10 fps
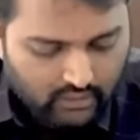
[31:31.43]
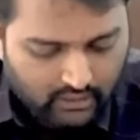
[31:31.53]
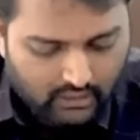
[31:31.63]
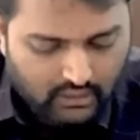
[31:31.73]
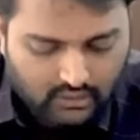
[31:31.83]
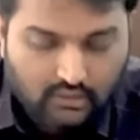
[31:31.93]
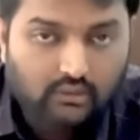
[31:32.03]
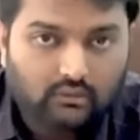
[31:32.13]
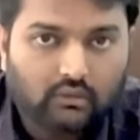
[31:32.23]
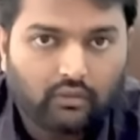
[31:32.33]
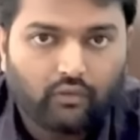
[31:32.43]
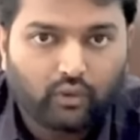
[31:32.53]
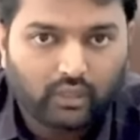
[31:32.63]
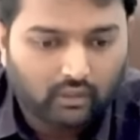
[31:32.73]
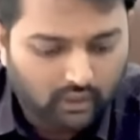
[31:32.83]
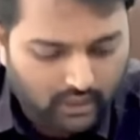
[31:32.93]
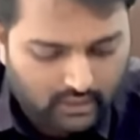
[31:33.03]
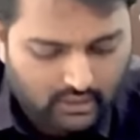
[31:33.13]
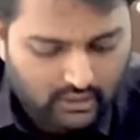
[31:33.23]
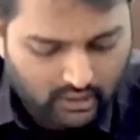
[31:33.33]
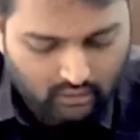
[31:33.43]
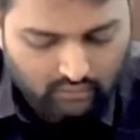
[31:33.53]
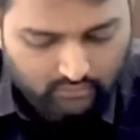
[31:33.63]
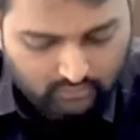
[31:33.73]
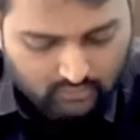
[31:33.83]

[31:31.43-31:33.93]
heart this if you cannot understand now.